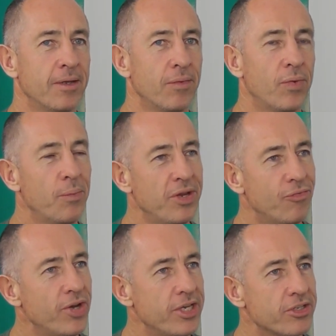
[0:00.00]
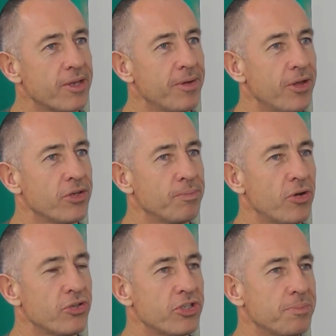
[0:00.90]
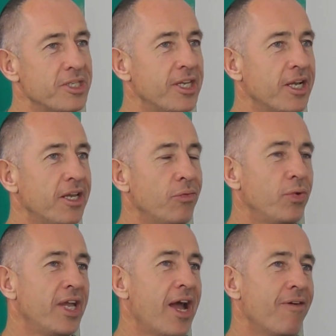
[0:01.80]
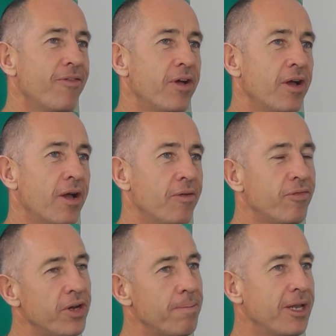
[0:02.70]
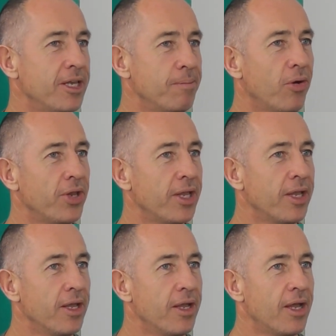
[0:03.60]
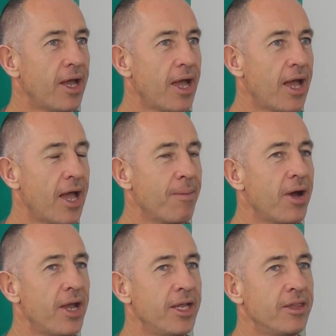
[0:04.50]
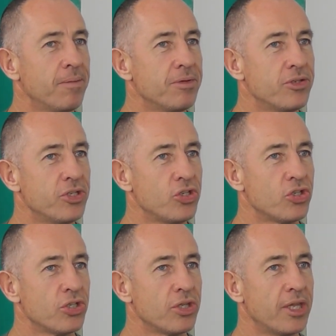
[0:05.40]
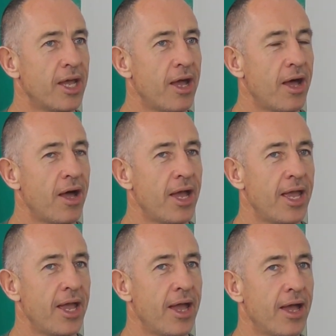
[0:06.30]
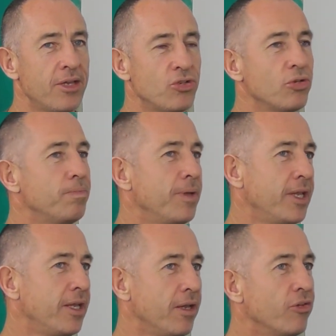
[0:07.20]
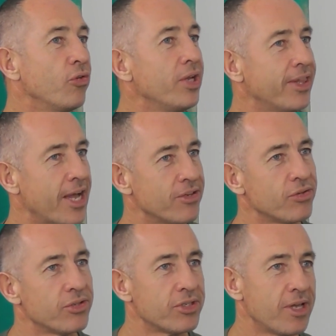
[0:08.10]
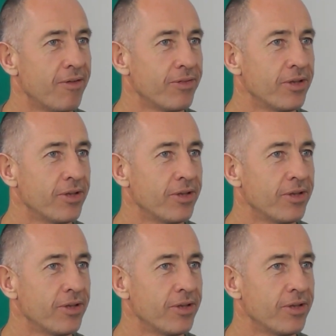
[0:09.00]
when we reach some of those postures, particularly if we have a very bendy body, am I in the position that I should be doing that sort of stuff?